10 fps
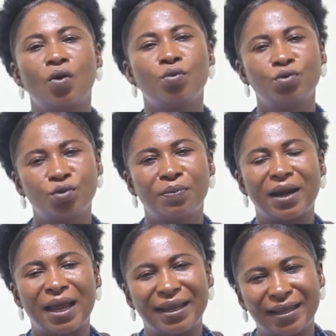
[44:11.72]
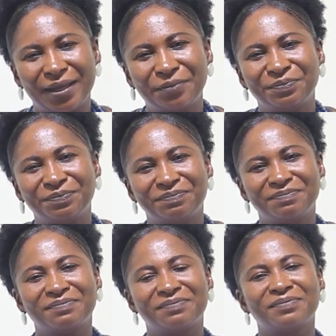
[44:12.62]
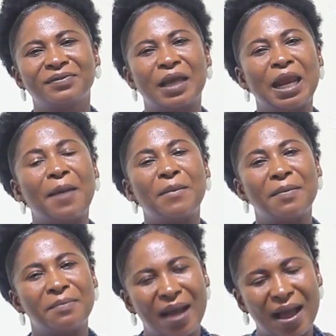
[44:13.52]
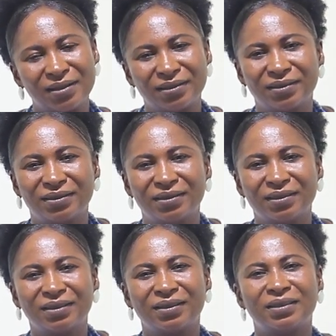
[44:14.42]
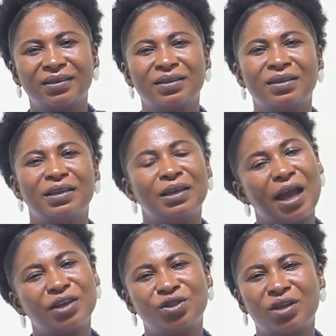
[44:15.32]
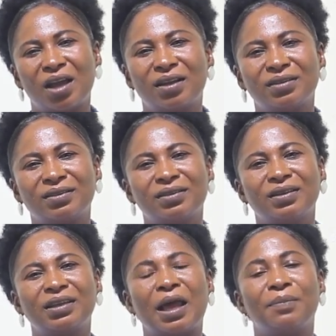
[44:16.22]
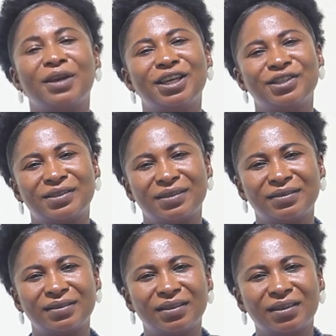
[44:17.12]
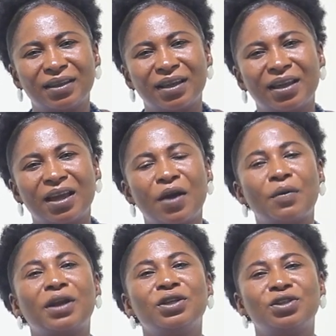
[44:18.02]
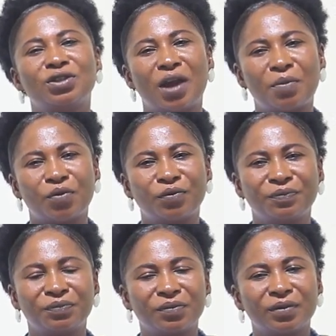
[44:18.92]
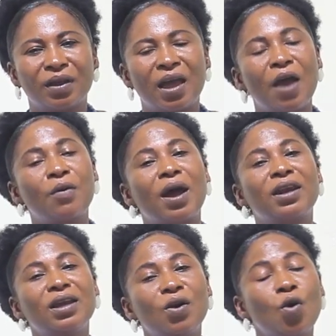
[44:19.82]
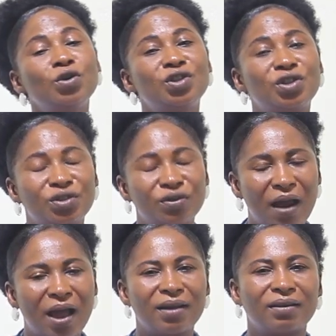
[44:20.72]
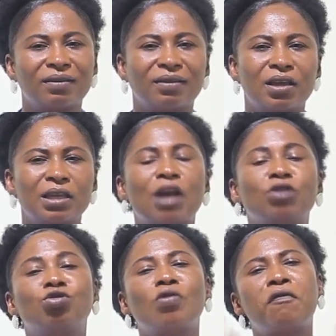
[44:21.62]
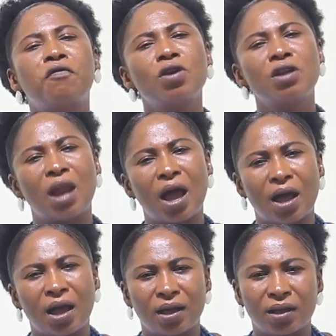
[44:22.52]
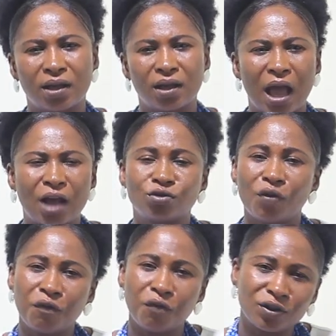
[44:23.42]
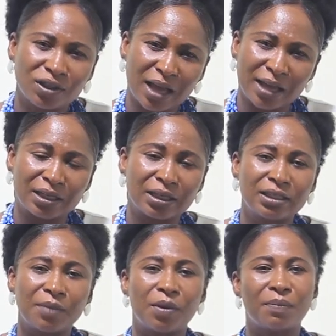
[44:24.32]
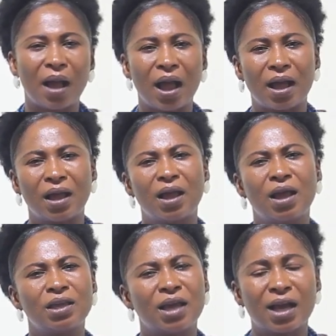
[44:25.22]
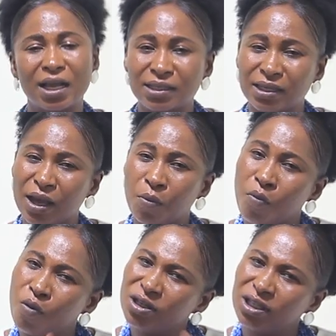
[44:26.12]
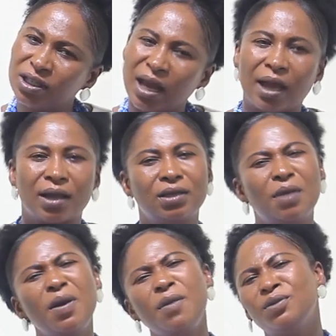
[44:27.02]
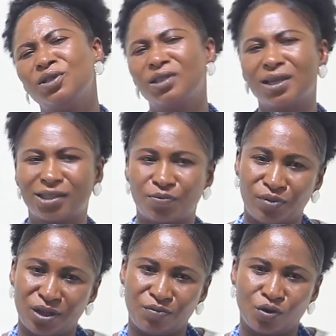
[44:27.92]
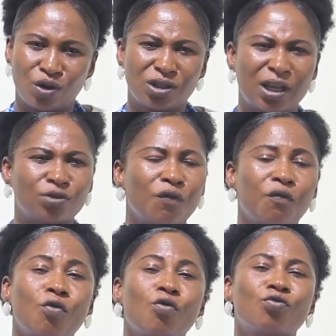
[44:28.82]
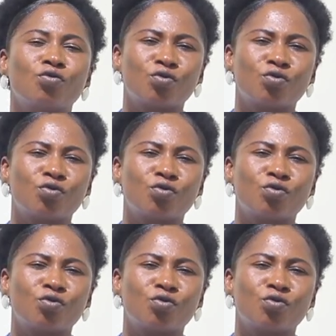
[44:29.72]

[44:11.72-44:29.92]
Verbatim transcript: owusuba na hene na memma Elisha na blessing raden shram erade on shra yasofo nyina asofo side ne de me ba ya kase ya bobodin na ye pay mistakes pay because ya sofo no